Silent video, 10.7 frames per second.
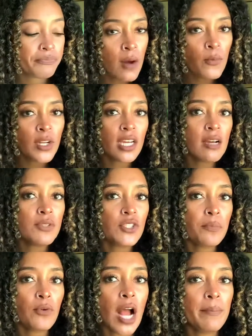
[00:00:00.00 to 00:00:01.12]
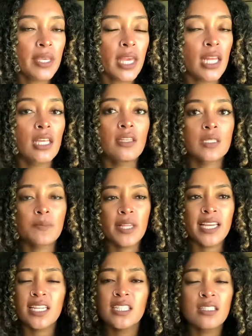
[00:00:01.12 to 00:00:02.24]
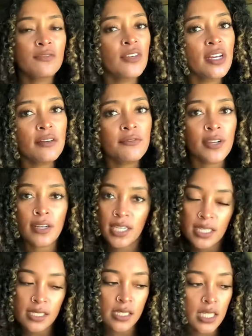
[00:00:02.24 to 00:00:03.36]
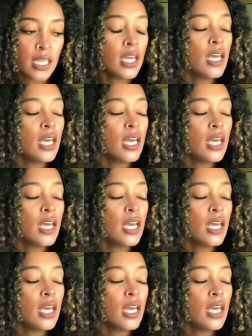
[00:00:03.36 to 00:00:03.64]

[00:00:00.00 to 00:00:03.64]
When it comes to propagating this plant, it's very, very easy.